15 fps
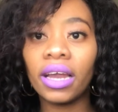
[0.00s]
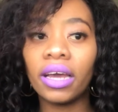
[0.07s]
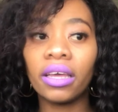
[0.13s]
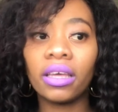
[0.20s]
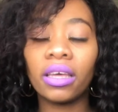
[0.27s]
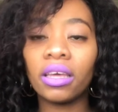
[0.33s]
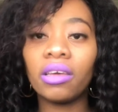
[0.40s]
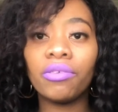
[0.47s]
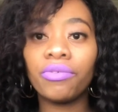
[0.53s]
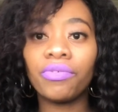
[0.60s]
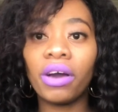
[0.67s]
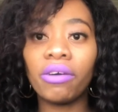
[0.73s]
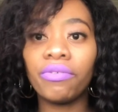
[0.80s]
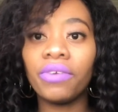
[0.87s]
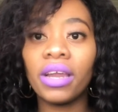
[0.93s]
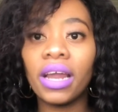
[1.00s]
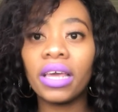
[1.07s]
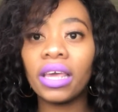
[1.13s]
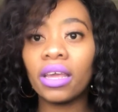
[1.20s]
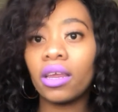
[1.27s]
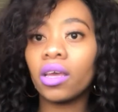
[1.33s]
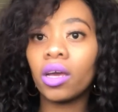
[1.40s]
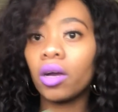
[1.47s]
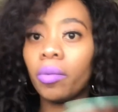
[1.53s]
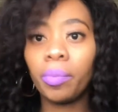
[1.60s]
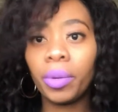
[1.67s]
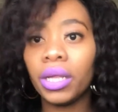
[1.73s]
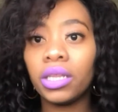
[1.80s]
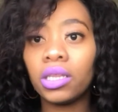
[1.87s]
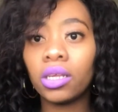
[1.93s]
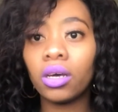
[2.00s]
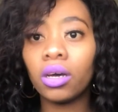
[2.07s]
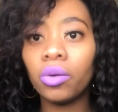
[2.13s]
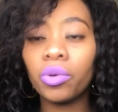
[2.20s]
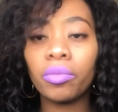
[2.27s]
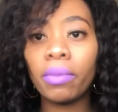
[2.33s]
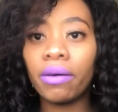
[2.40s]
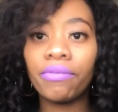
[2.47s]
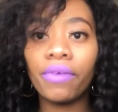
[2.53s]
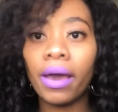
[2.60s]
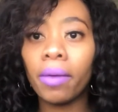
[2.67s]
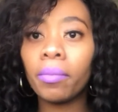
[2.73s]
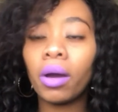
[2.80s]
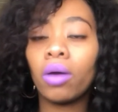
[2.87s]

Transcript: Like, if I feel like eating a pizza with my fam,